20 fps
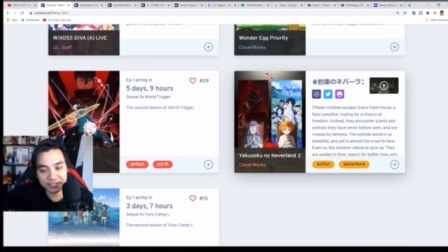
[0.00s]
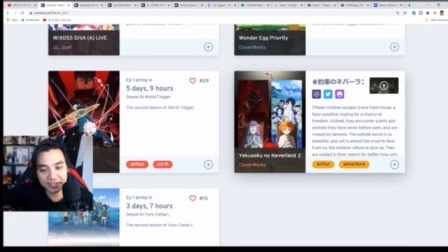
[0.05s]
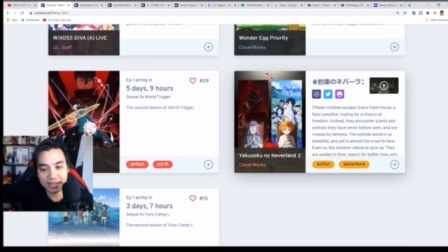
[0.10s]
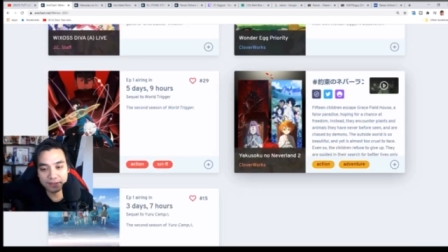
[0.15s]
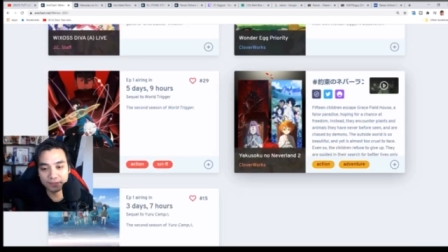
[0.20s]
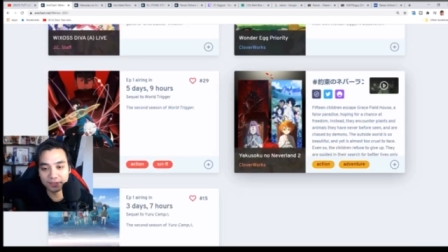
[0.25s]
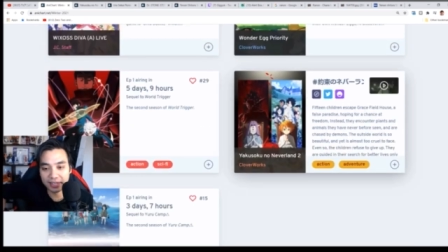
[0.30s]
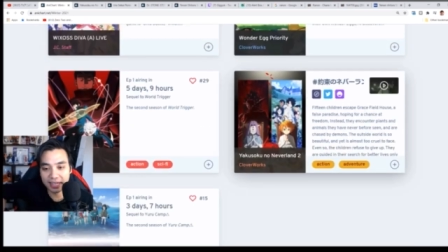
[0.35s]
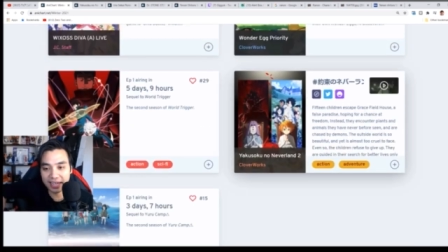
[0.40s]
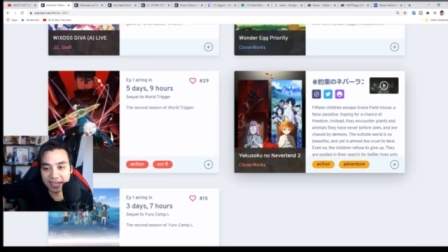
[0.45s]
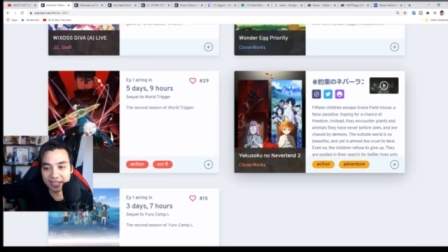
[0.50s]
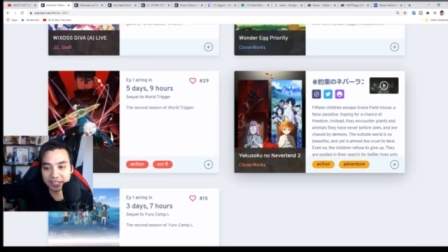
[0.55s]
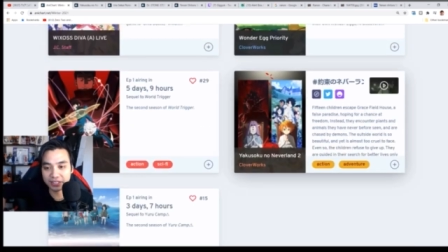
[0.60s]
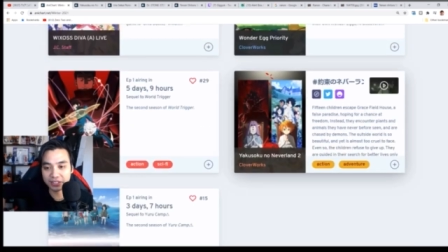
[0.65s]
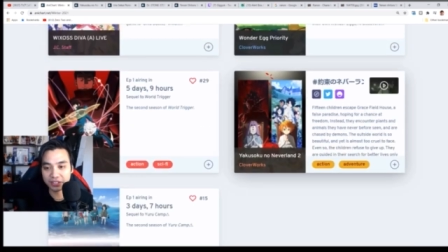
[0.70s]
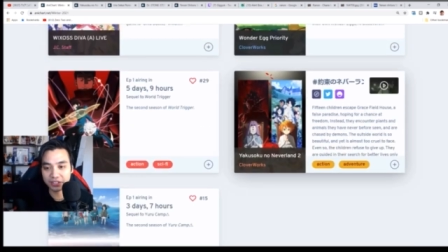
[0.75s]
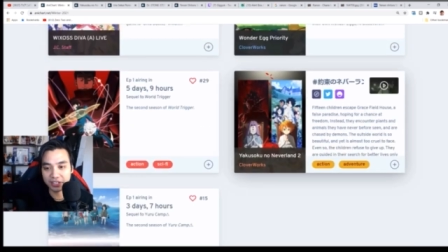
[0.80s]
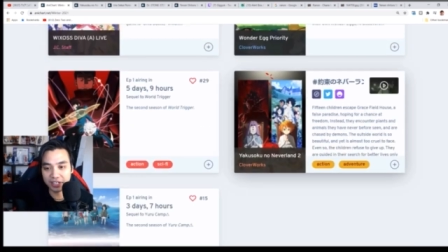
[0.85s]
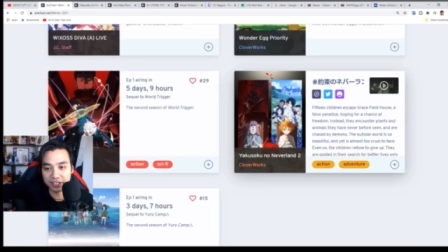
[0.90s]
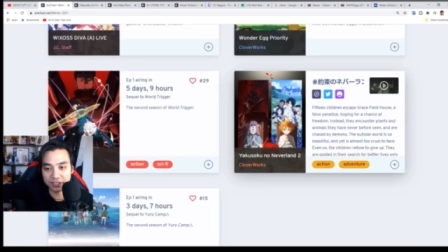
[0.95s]

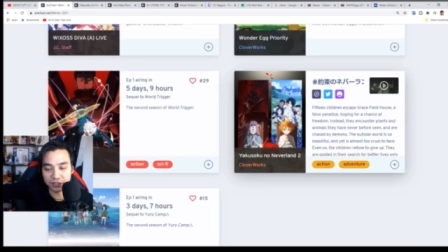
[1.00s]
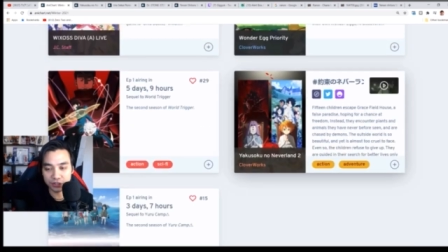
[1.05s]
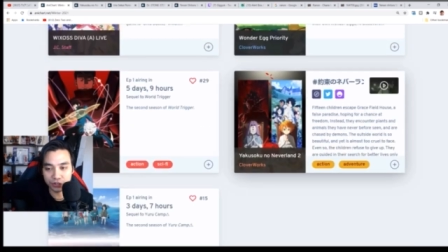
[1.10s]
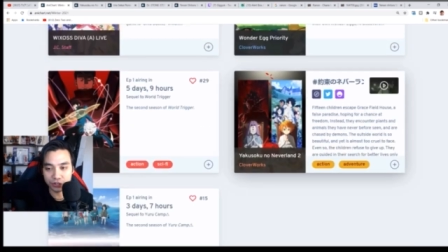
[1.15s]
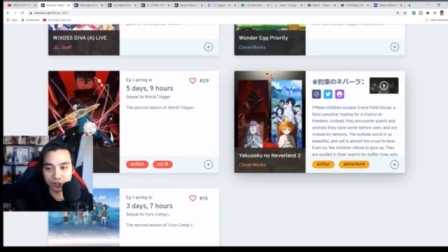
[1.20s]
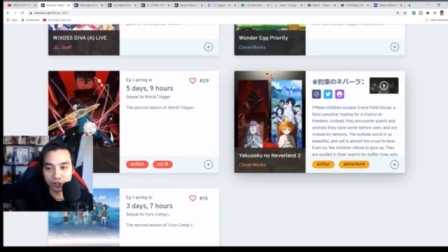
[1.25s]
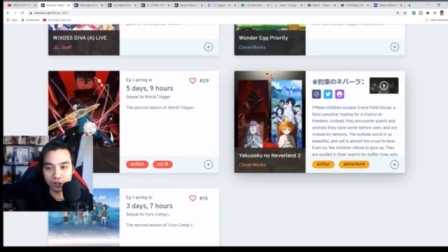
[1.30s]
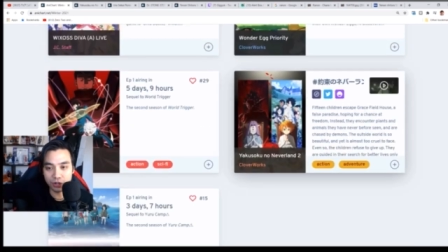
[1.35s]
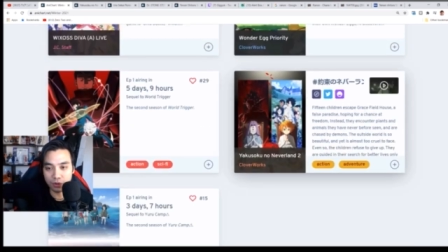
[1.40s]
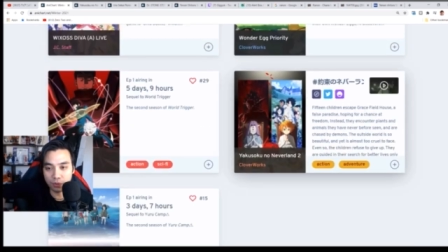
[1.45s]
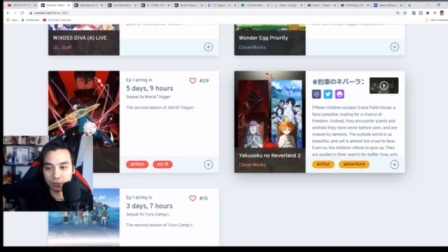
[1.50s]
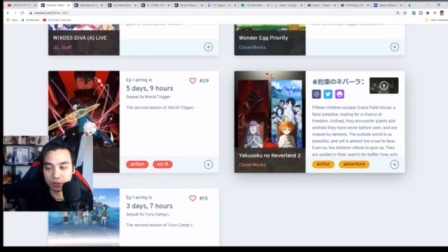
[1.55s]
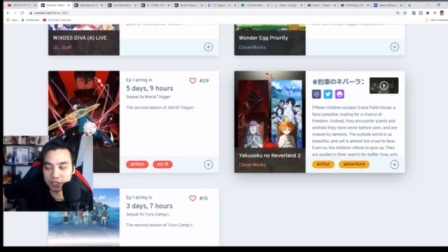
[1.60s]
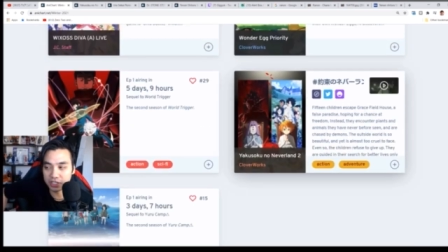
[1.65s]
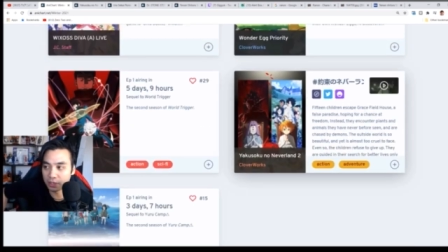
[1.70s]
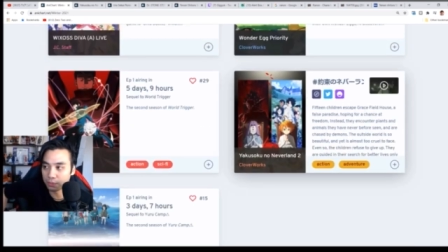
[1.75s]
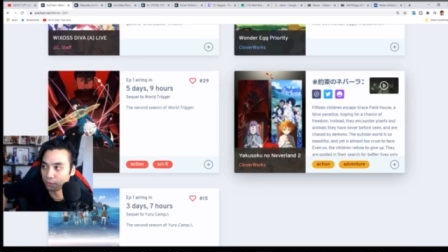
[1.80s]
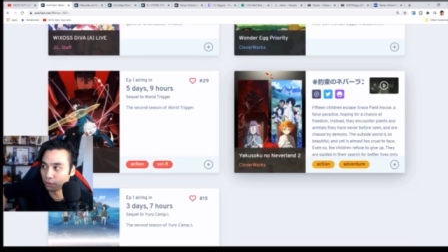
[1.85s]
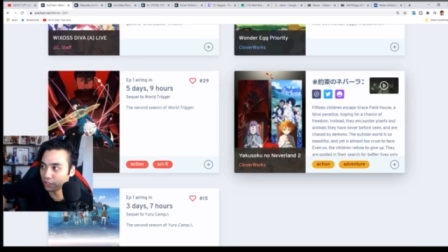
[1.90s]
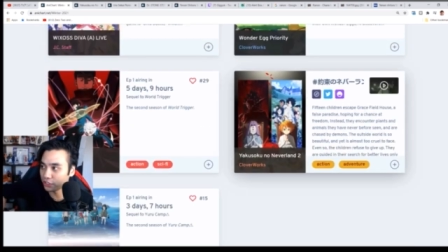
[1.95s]
Neverland Season 2, which
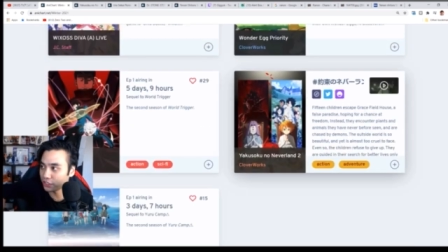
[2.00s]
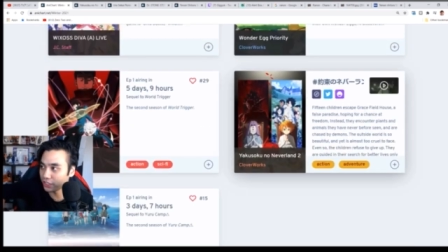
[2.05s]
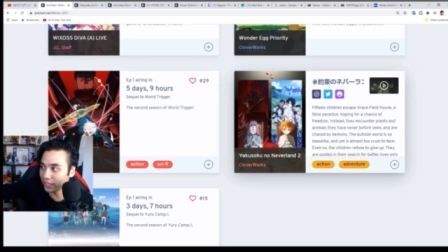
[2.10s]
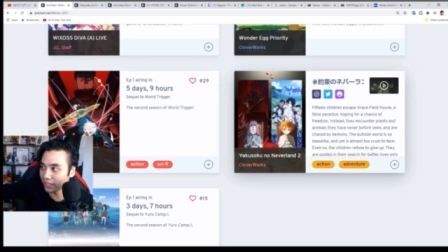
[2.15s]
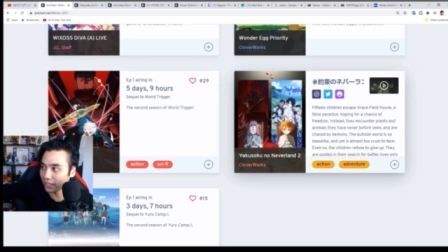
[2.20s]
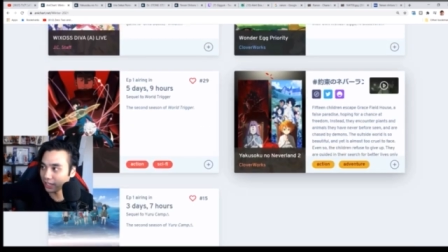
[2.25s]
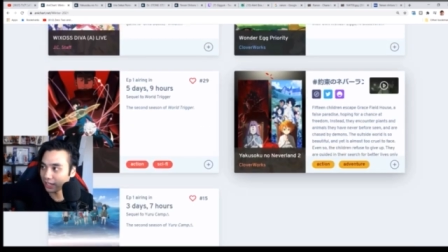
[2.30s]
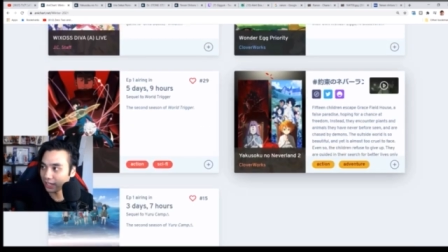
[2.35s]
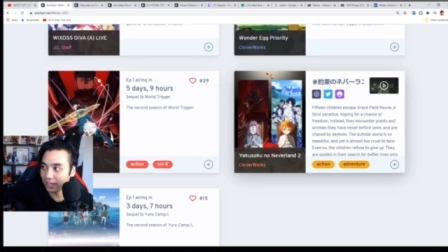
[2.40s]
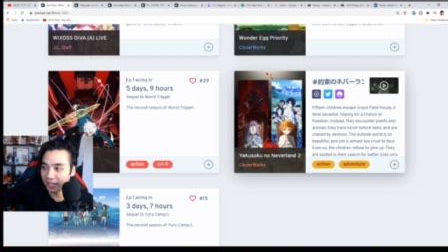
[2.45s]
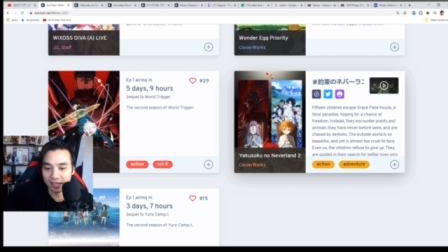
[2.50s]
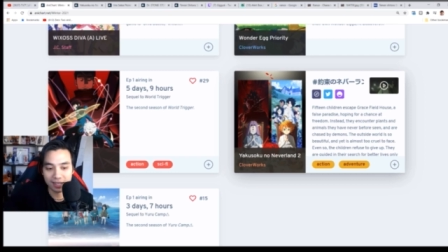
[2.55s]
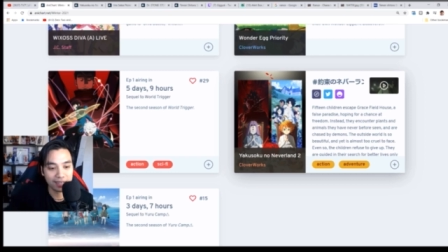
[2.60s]
I'm watching.